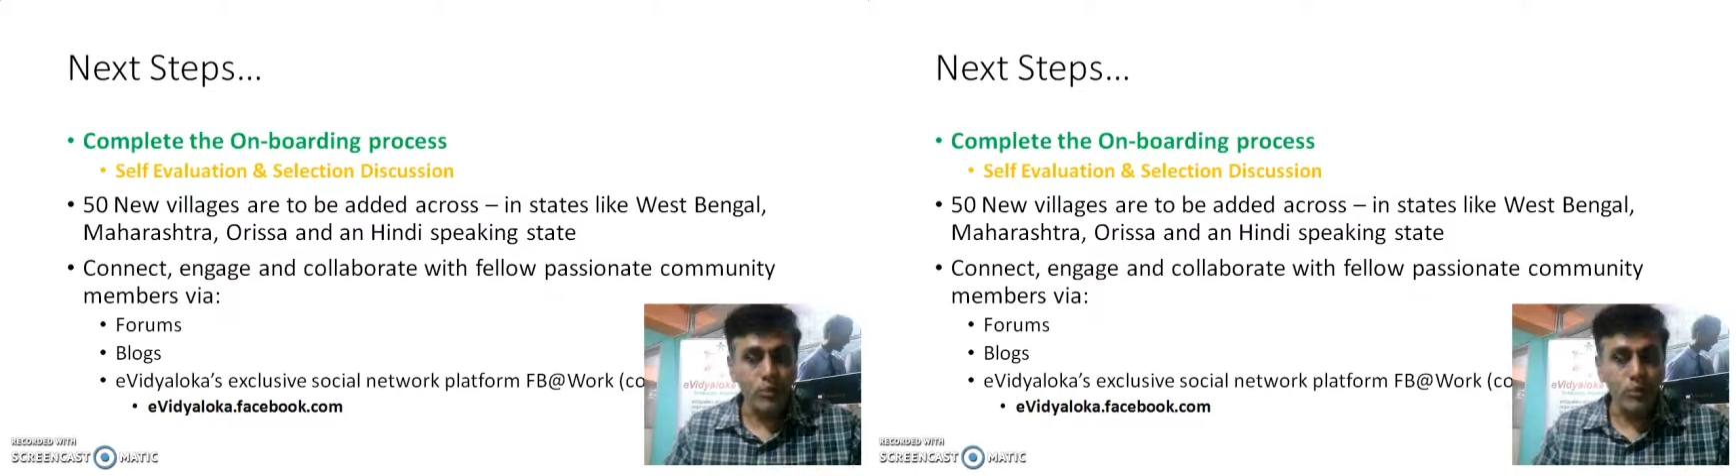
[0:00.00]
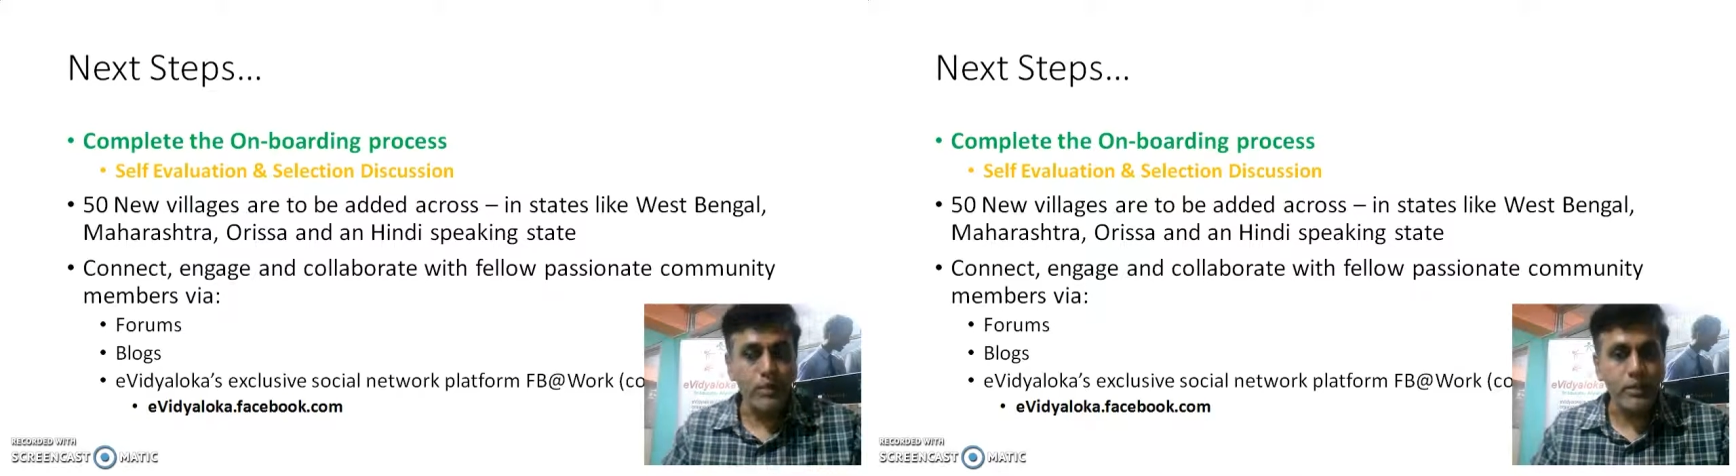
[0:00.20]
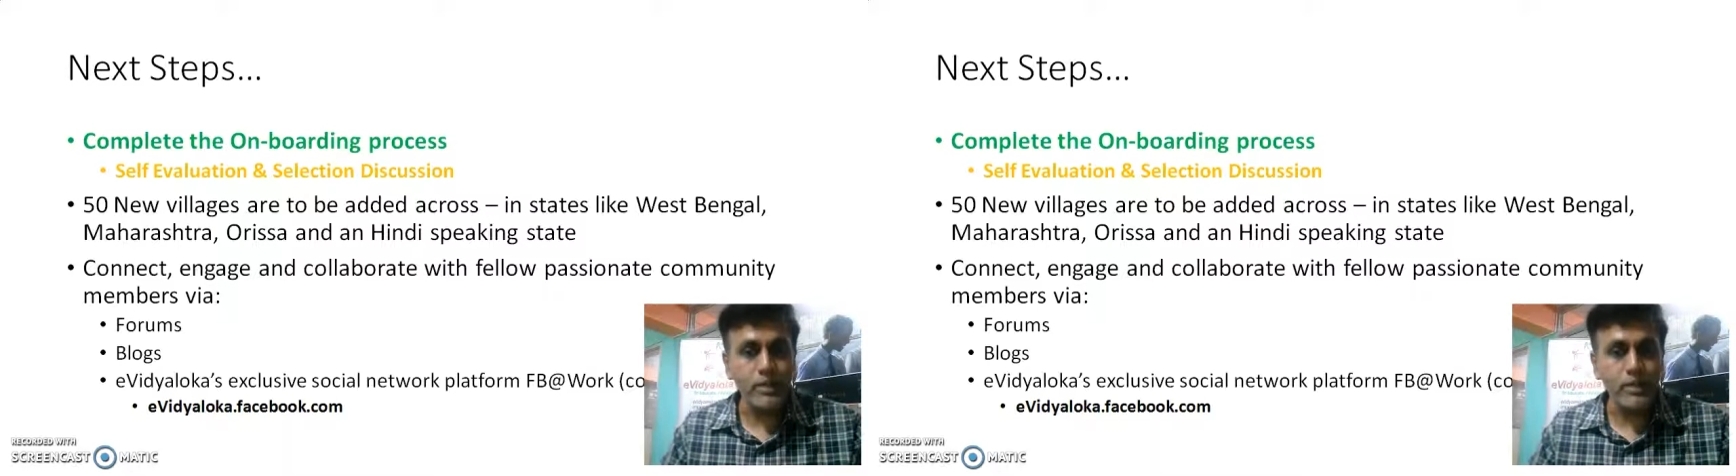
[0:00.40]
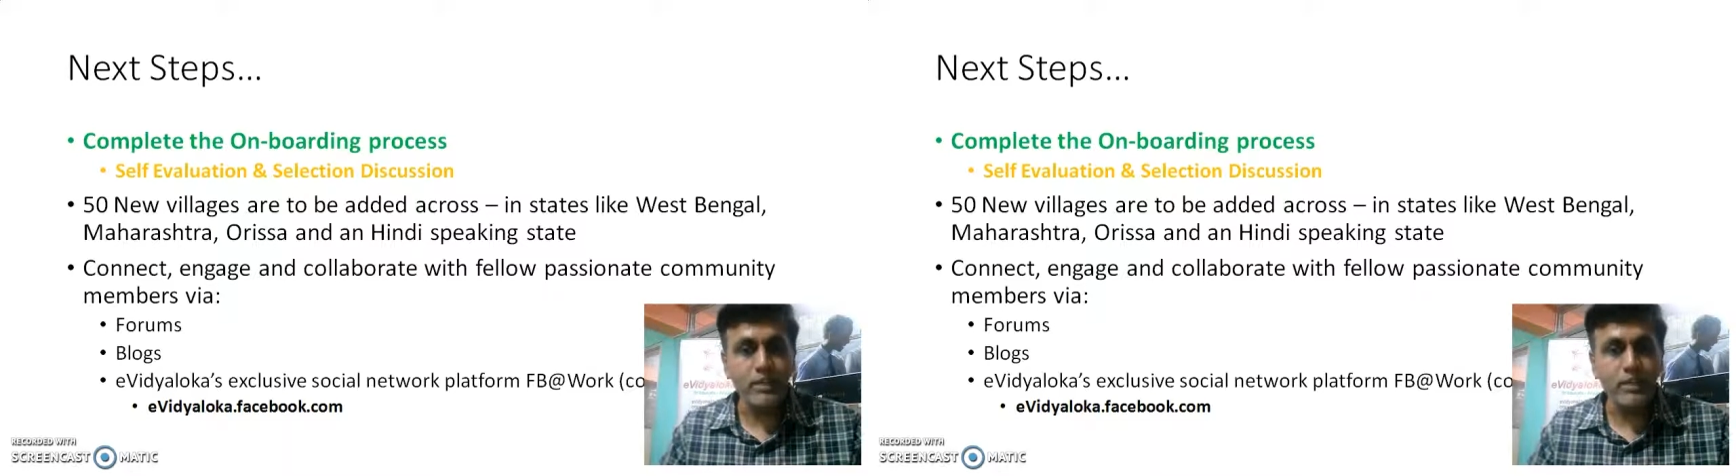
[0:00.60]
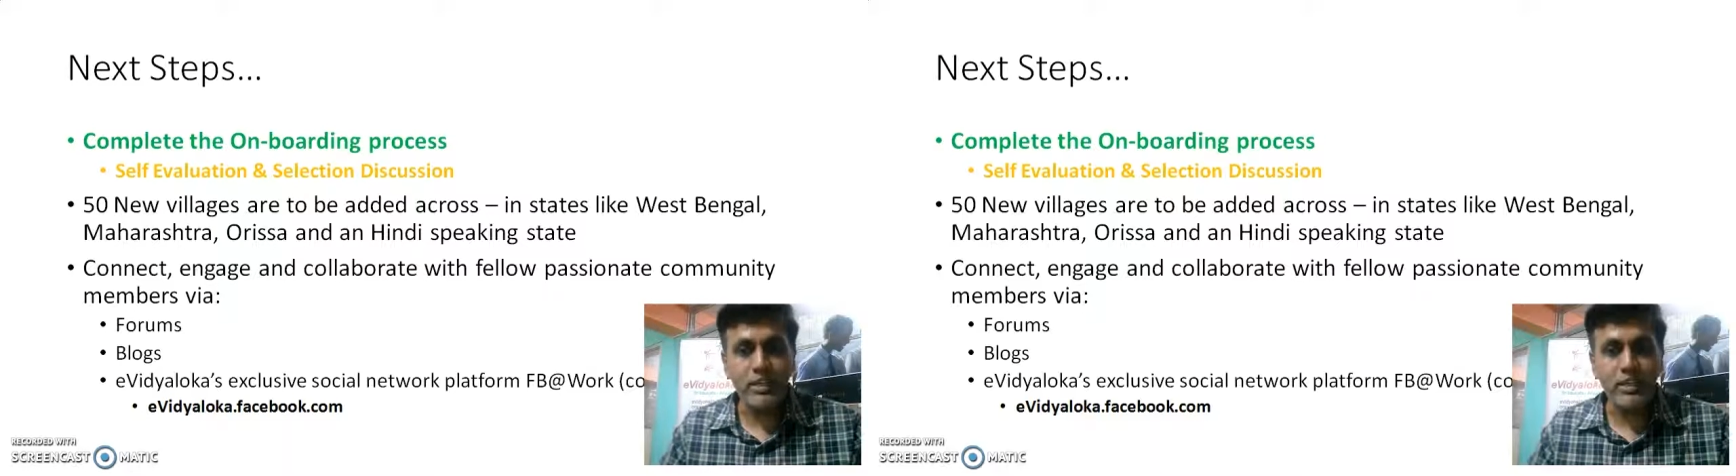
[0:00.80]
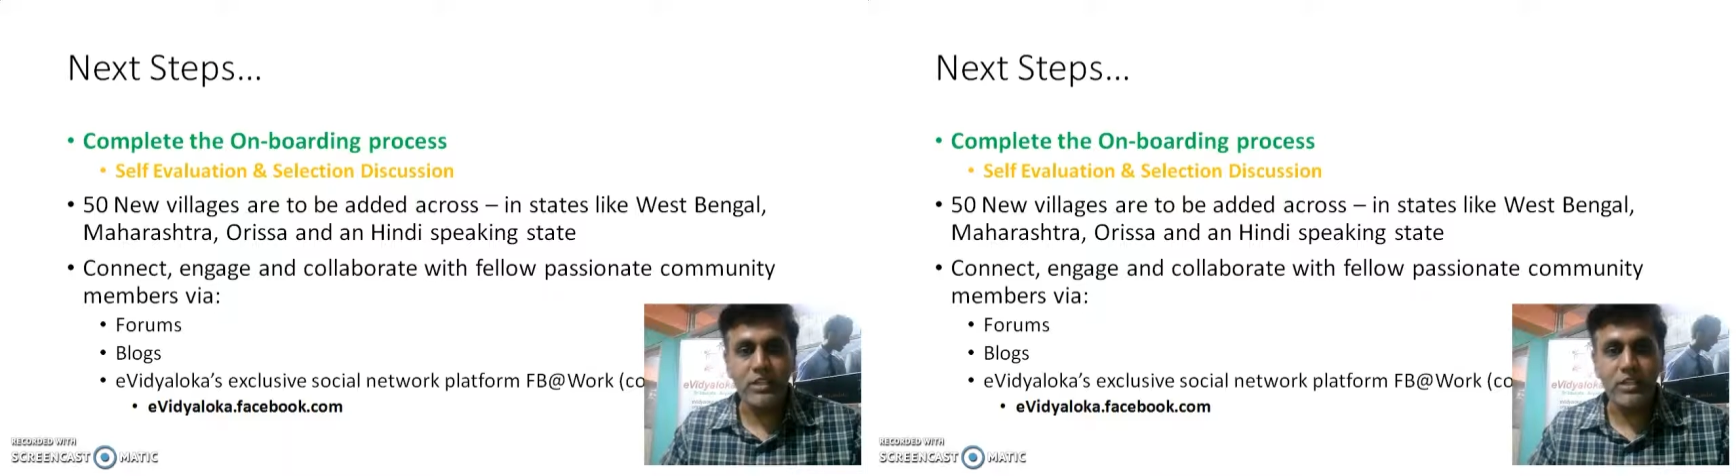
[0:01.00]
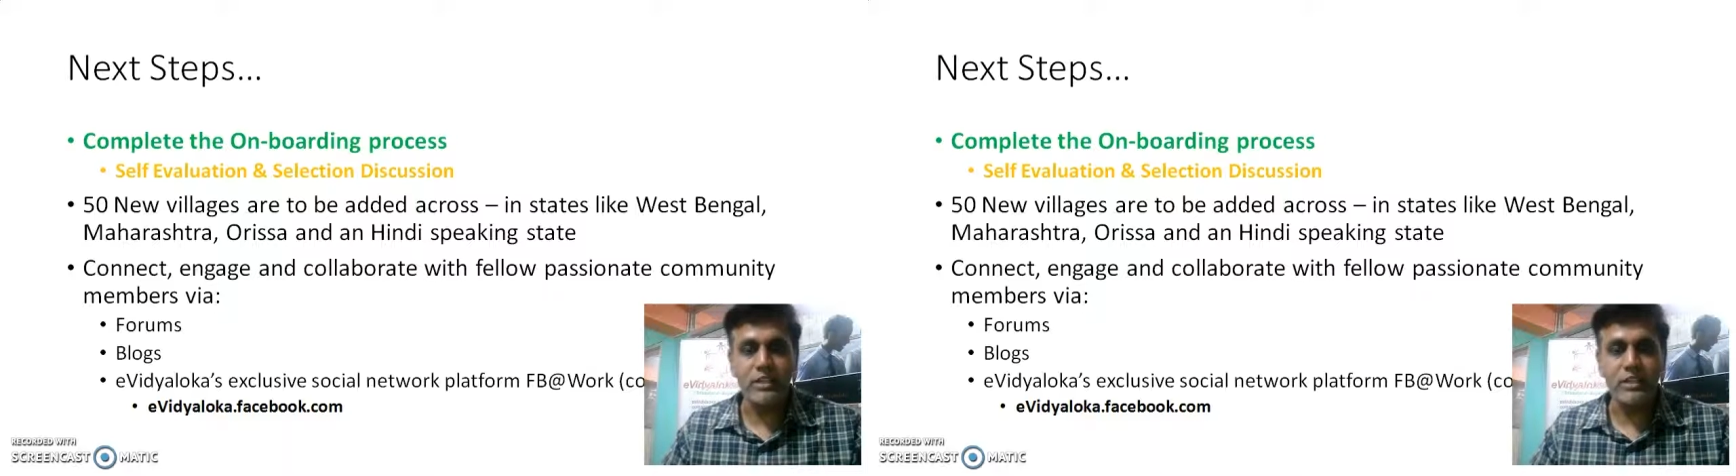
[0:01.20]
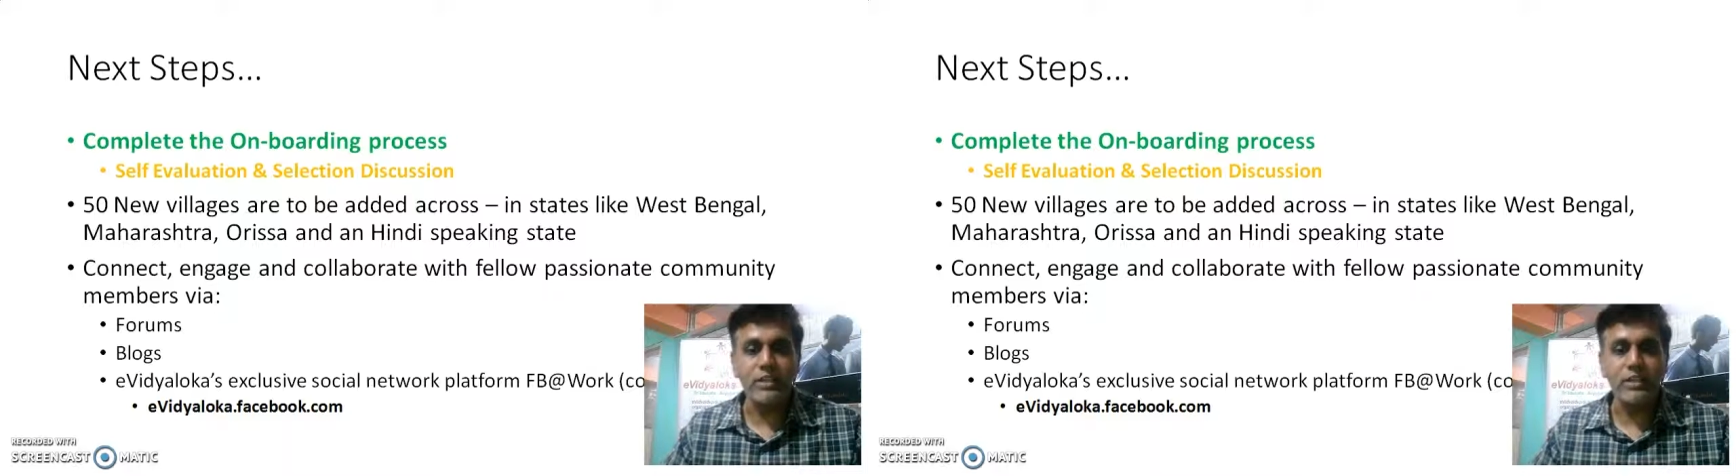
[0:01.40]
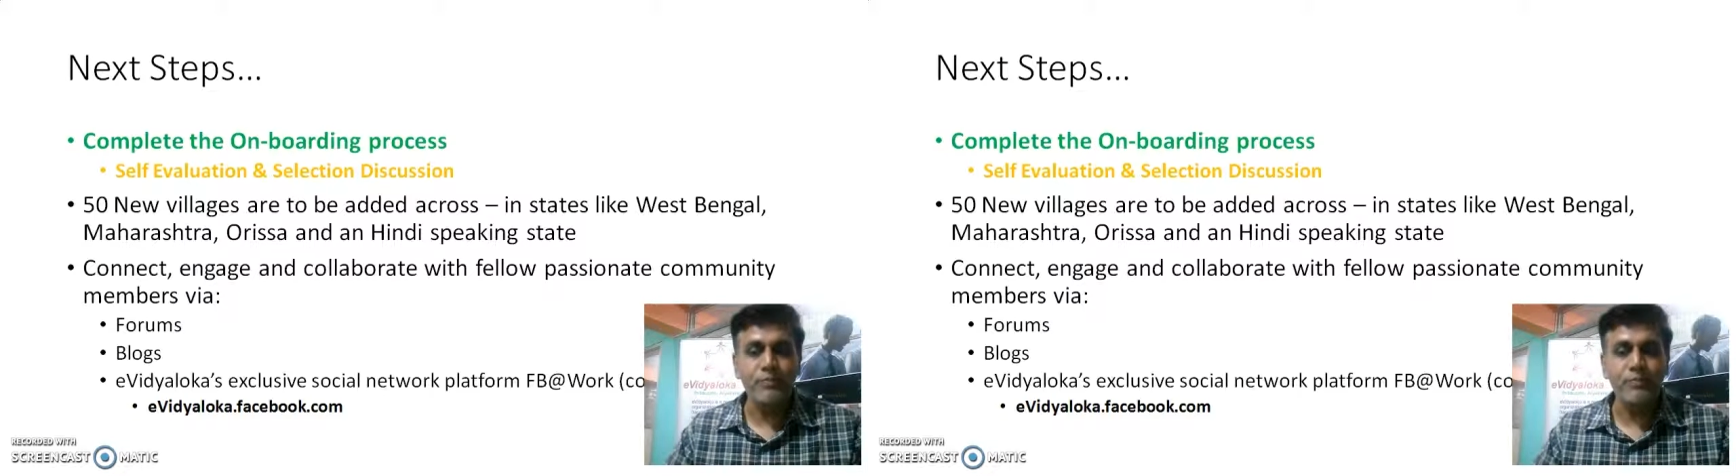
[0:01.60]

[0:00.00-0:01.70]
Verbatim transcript: participating in this journey.